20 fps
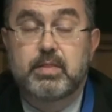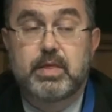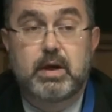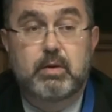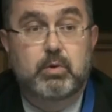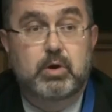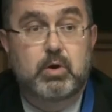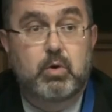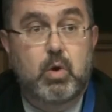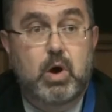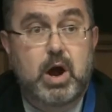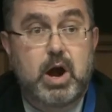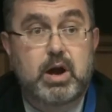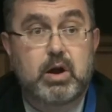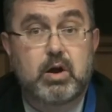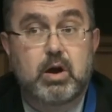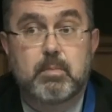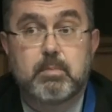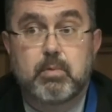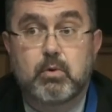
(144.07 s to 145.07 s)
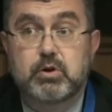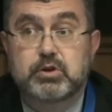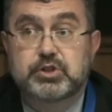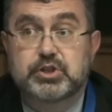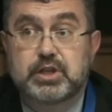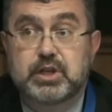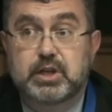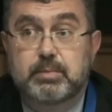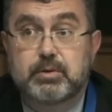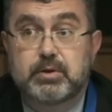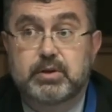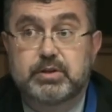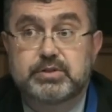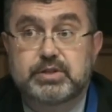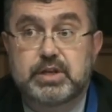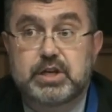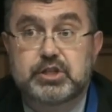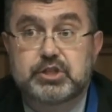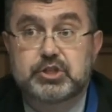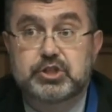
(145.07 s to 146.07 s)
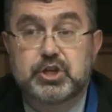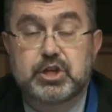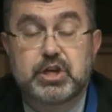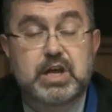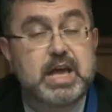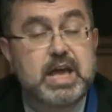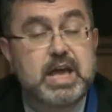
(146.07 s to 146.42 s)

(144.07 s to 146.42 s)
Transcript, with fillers: that require abortion liberalization.